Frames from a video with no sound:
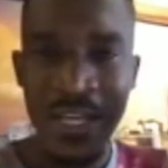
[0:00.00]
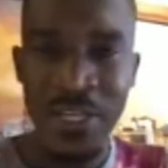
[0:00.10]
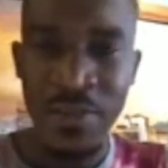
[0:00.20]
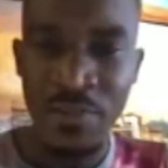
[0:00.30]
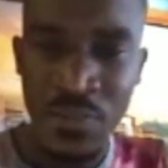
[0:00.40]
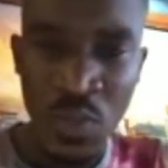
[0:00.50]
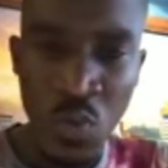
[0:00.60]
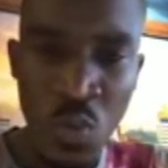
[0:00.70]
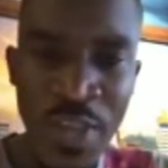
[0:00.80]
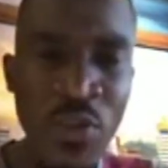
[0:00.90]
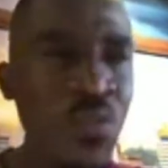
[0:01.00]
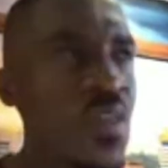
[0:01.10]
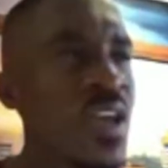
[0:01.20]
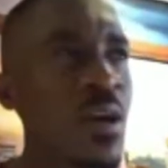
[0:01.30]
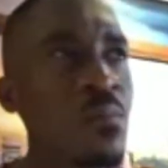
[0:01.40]
And when
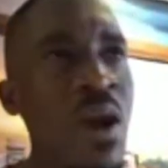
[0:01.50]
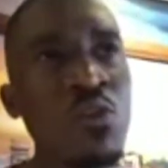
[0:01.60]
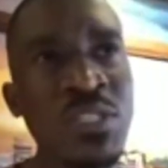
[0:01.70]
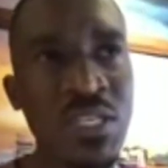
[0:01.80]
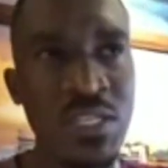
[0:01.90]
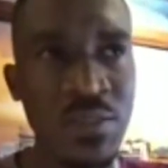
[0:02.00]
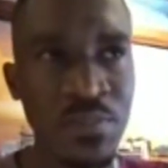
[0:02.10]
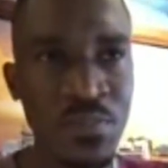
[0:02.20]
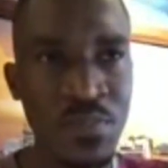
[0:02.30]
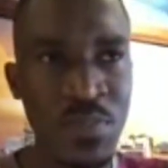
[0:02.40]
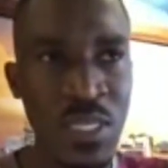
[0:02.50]
you think about it,